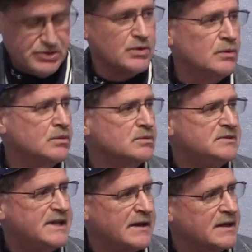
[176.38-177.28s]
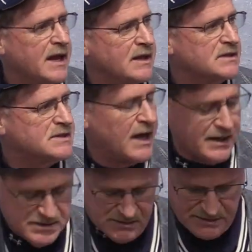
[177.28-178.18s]
school dedicated to
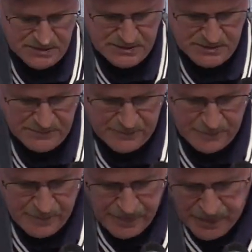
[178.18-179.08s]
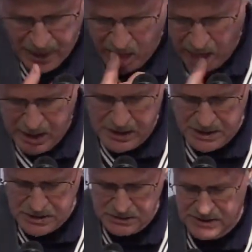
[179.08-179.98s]
excellence.
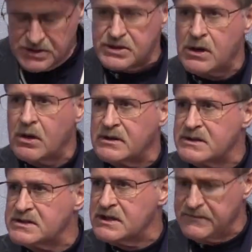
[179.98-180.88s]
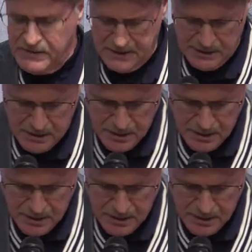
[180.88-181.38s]
Let's start this evening